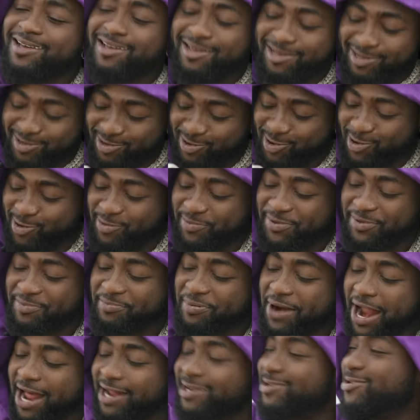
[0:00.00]
Facts, it will be
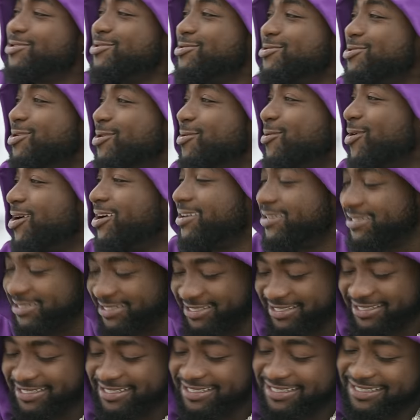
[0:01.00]
brand new, don't worry.
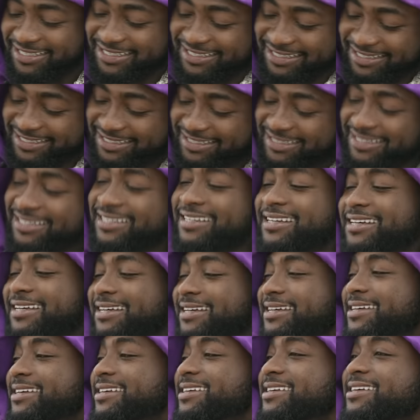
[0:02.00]
Facts.
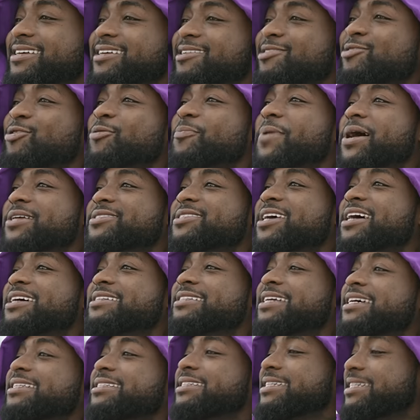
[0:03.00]
No matter how
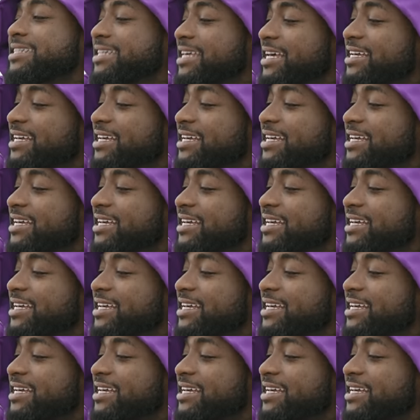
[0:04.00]
dirty it